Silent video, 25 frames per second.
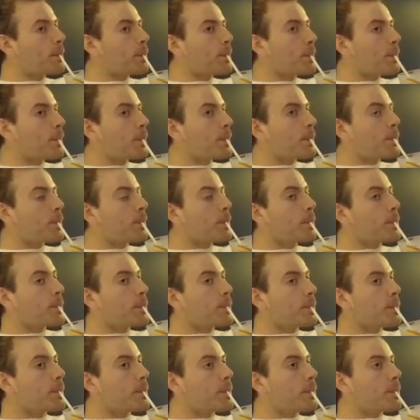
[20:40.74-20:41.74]
the shopping
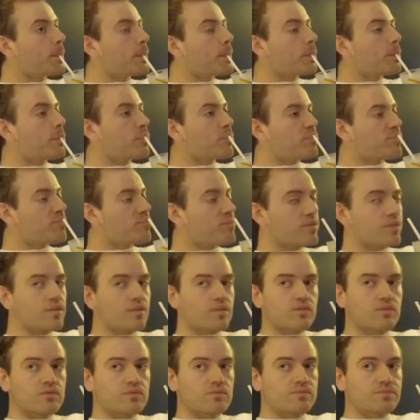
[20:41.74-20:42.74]
or the
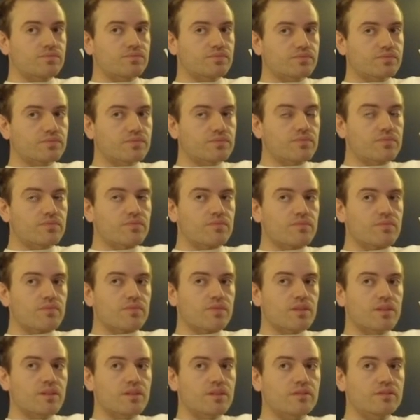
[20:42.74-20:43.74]
like how good
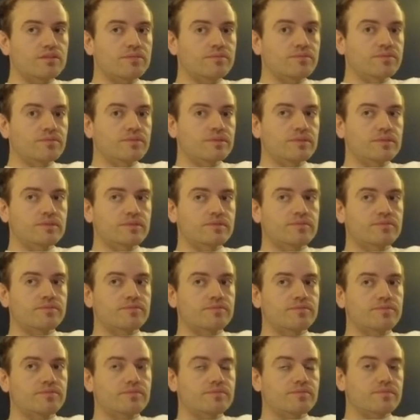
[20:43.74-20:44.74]
it was in the end the
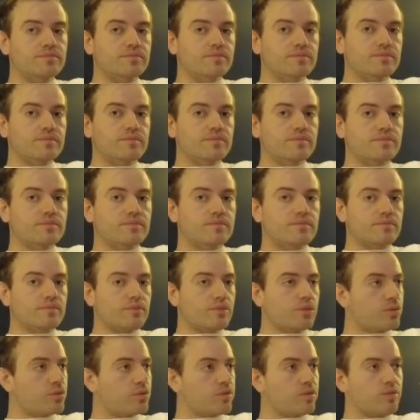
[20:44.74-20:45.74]
price.
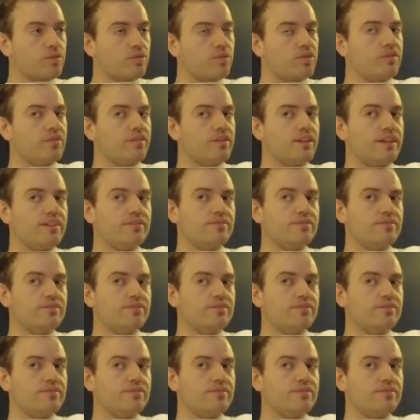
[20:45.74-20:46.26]
All of that.